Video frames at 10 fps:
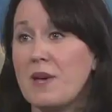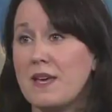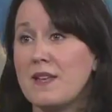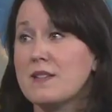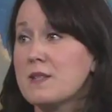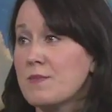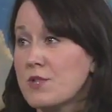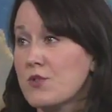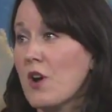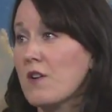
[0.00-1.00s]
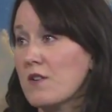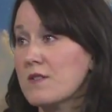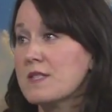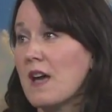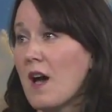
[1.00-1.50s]
been some
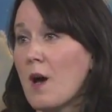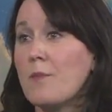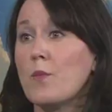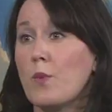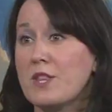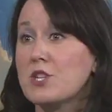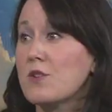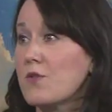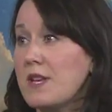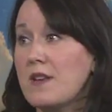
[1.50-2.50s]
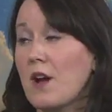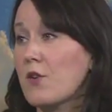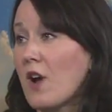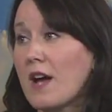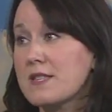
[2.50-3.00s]
struggles um, with children
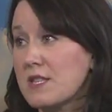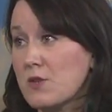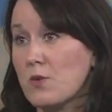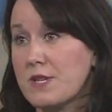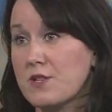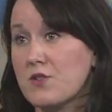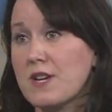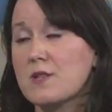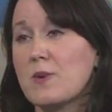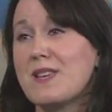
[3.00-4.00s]
across the school districts.